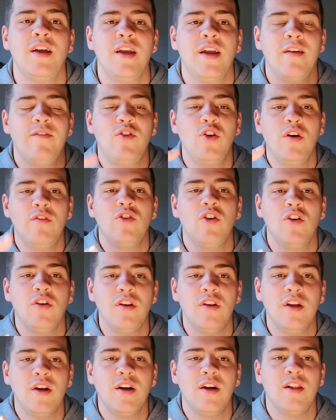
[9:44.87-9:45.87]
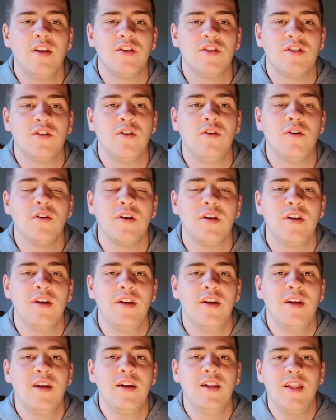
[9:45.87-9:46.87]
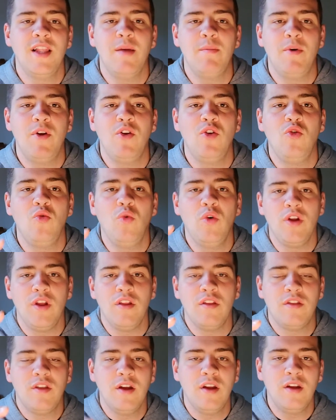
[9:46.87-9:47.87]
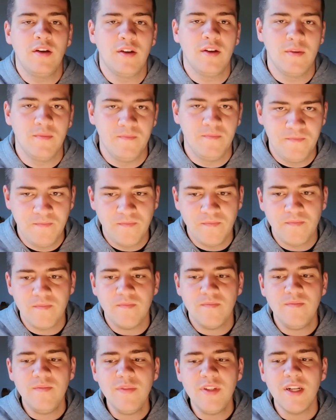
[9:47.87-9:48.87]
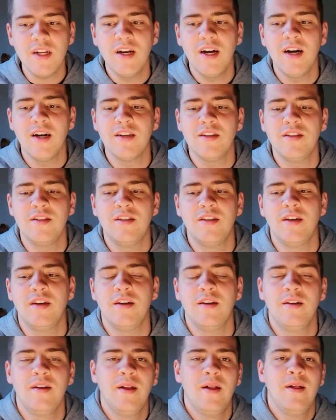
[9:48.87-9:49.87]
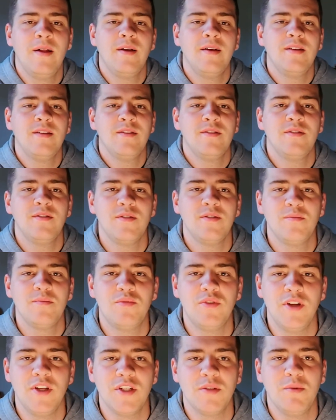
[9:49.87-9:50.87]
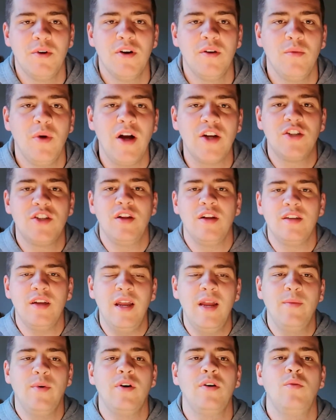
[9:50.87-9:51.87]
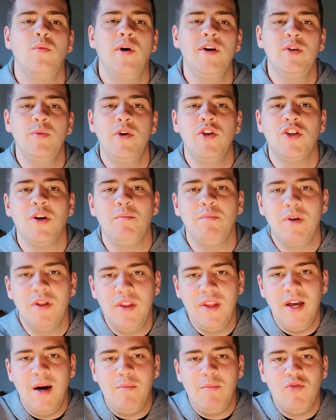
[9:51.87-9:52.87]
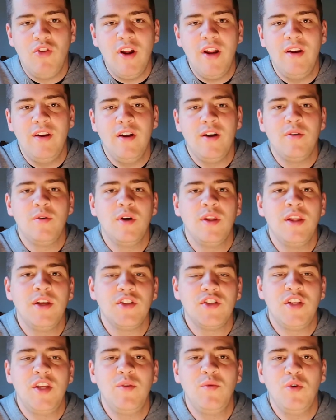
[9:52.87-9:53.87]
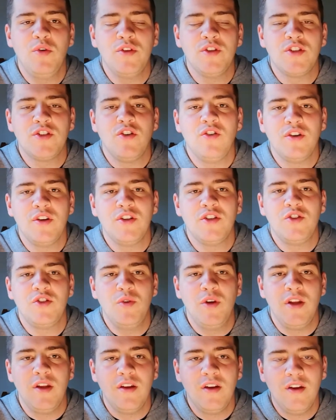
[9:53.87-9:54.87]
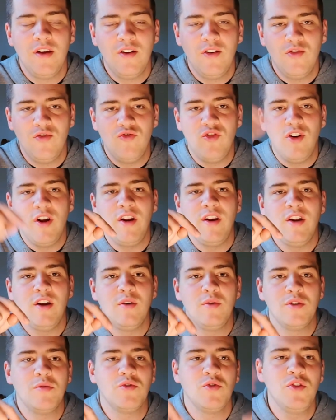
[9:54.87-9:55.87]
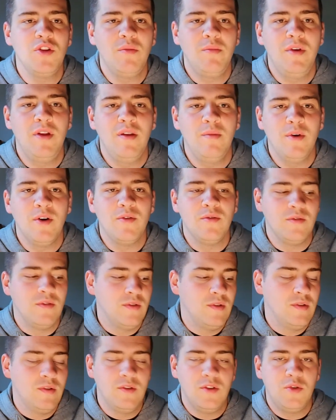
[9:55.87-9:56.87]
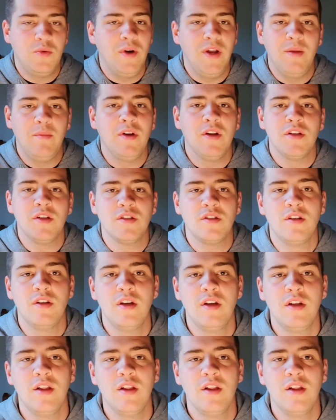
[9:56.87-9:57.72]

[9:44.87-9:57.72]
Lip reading: If you have got Nikola stock, let me know what you think. And pretty smart. Actually, I'll tell you what, why don't we jump in the app right now and let's see what the stock is doing right now. So it's only been about 20 minutes.